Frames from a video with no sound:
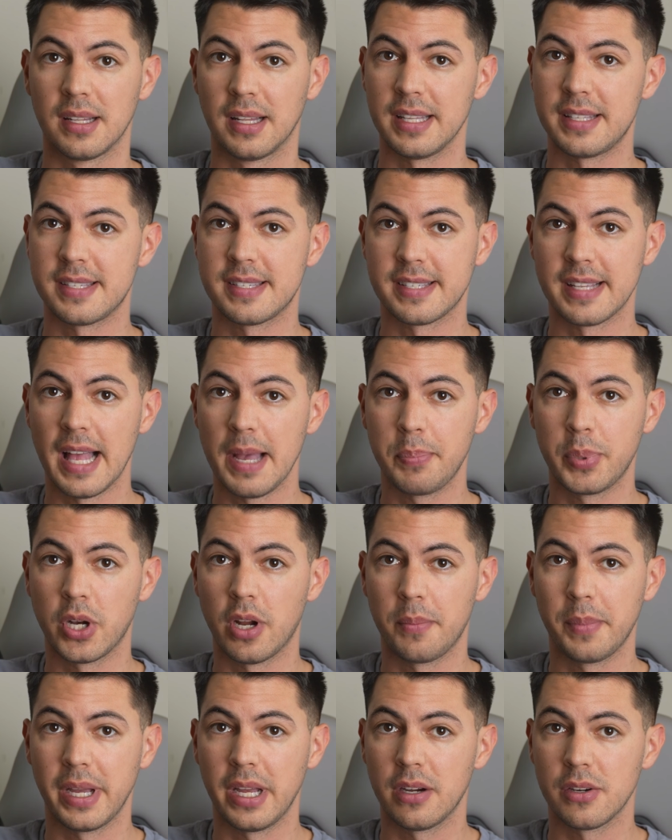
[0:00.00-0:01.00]
Let's slap it
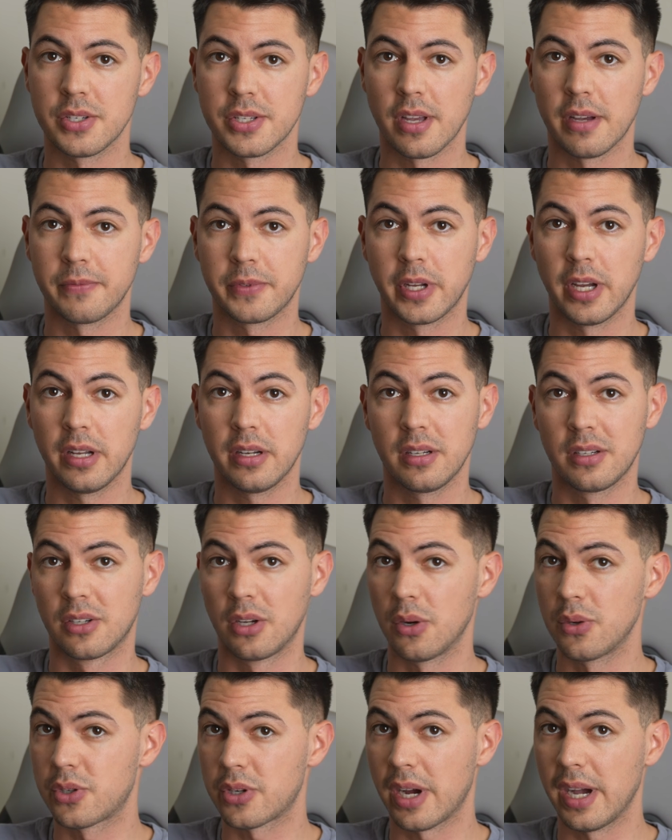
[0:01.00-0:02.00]
on my airsoft gun and
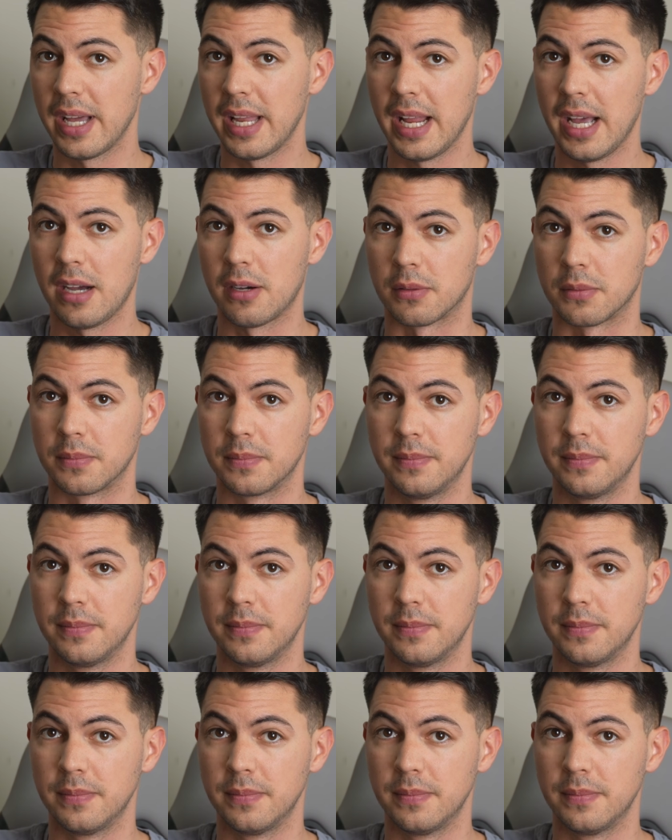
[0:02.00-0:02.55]
go try it out.